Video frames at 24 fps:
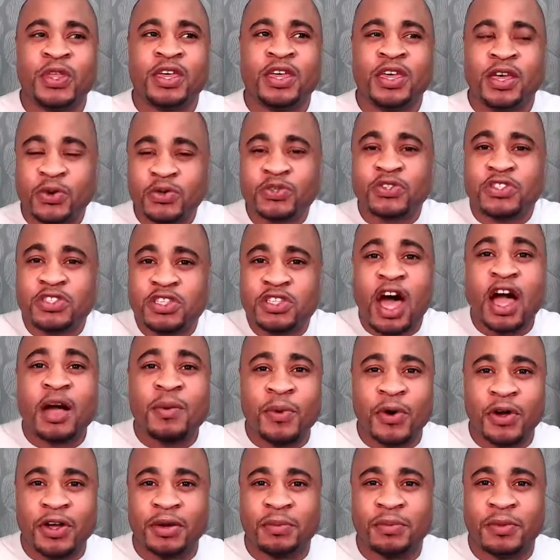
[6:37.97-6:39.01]
It was the stock
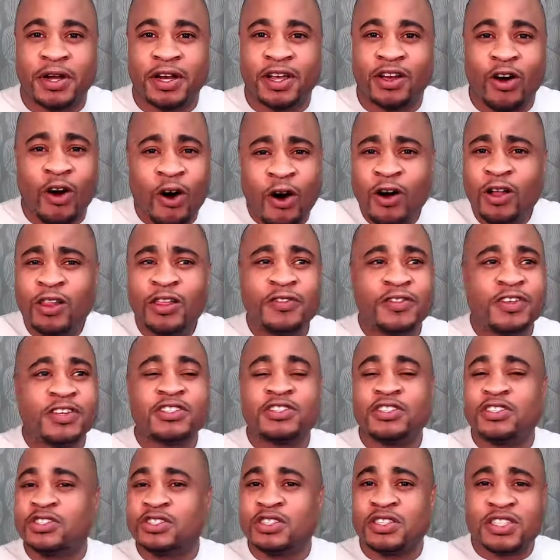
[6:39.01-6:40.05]
market money. All of this
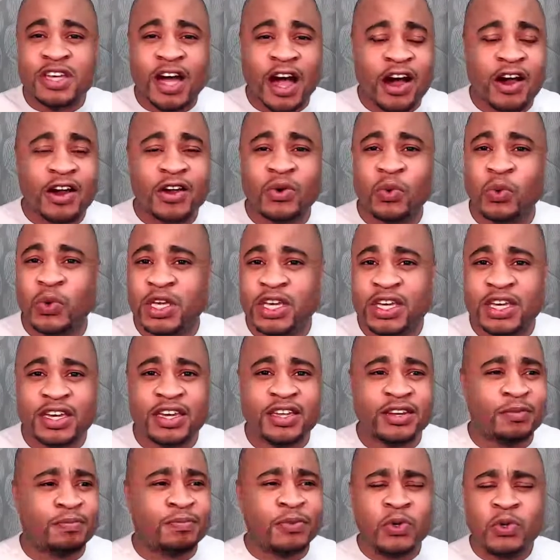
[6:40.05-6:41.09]
entire weekend
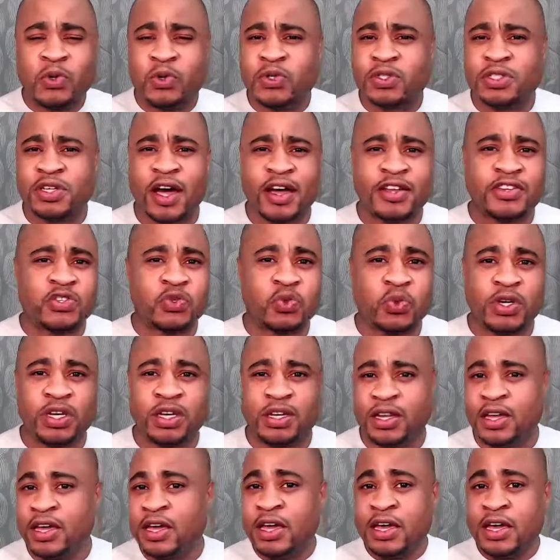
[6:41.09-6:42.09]
and poolside suite,